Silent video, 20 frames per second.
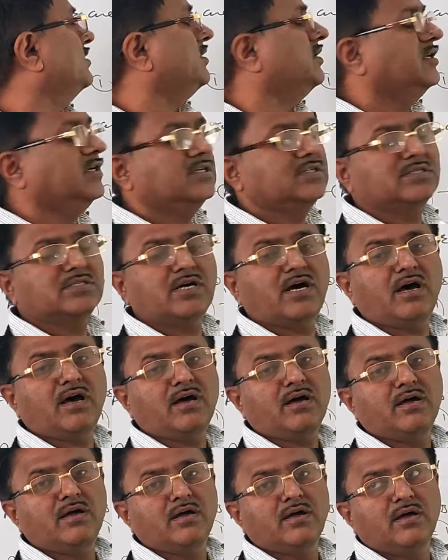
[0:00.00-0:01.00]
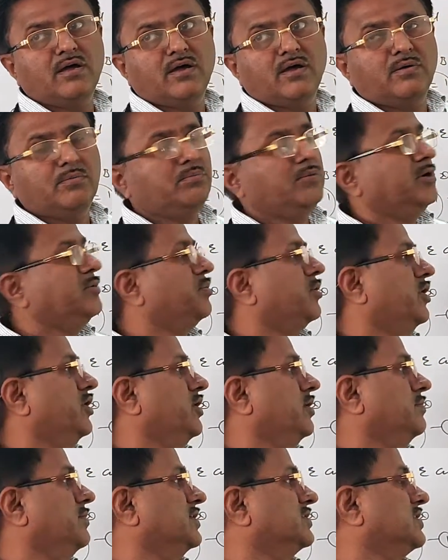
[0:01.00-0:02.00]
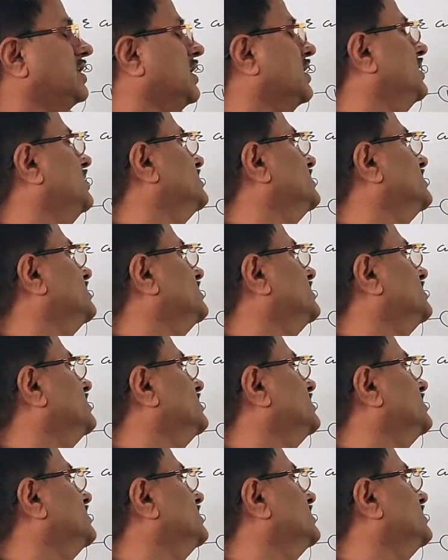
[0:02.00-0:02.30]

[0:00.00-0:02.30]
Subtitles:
E is the midpoint of the second